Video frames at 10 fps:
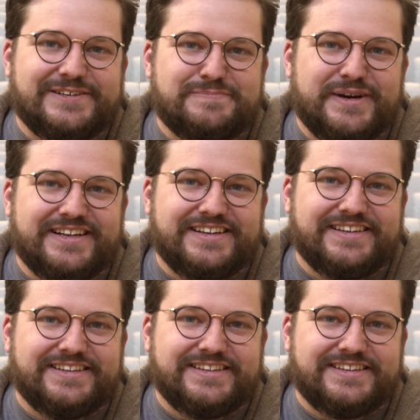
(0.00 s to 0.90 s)
but
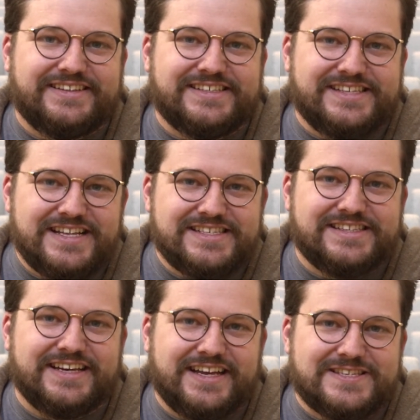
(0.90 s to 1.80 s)
the sense
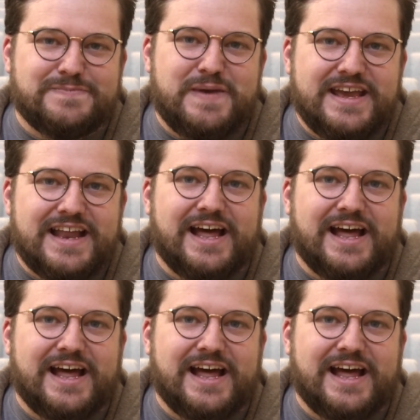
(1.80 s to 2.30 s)
that gets made